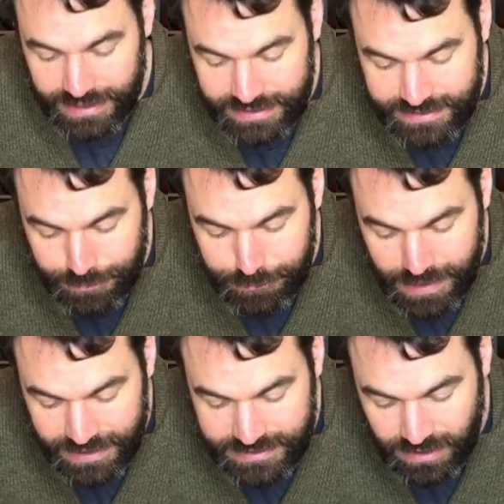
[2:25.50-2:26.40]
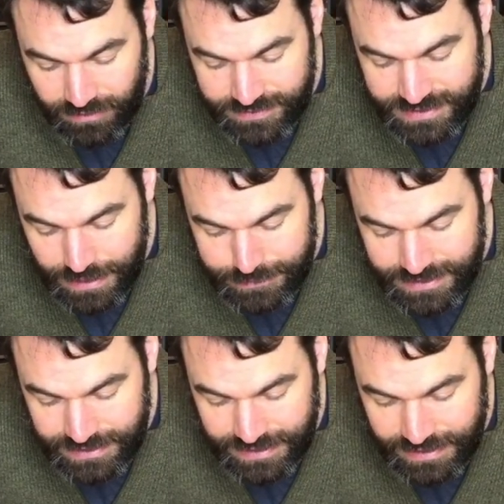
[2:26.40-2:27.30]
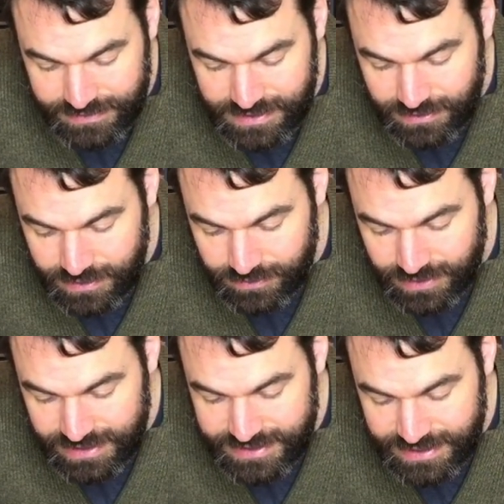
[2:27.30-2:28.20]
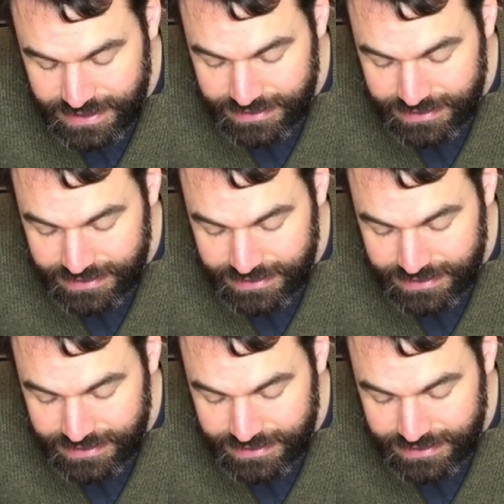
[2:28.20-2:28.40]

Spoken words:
is a mix of stems and leaves, and you can really see that